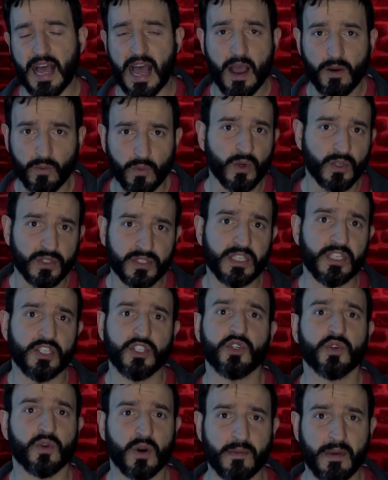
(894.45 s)
I will
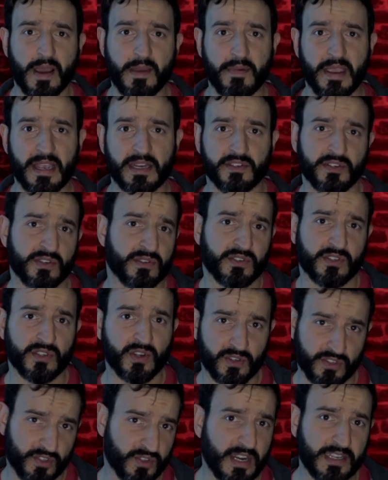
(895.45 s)
teach you on my Patreon.
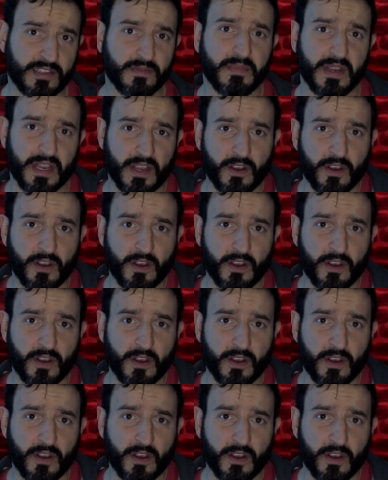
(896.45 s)
So trust me,